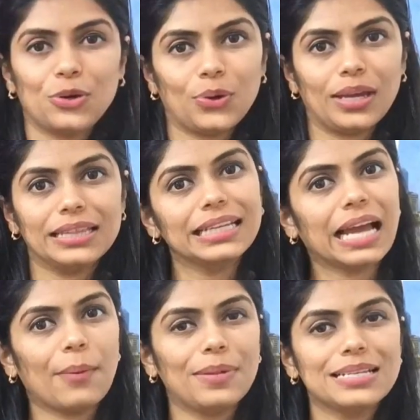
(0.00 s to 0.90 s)
know in the
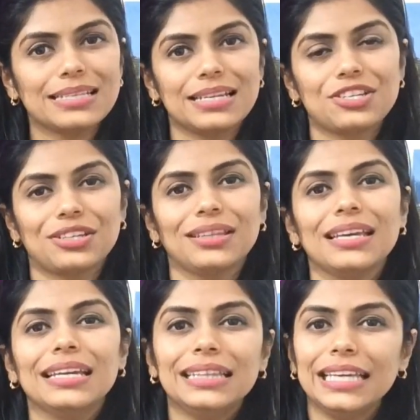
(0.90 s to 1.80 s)
comment section.
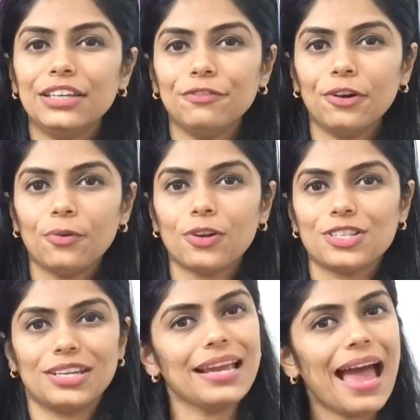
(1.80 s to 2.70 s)
Thank you for
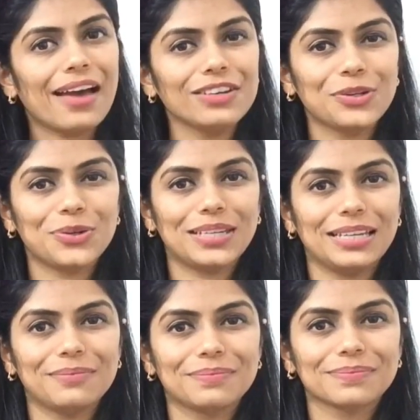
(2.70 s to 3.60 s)
watching. Have a good day.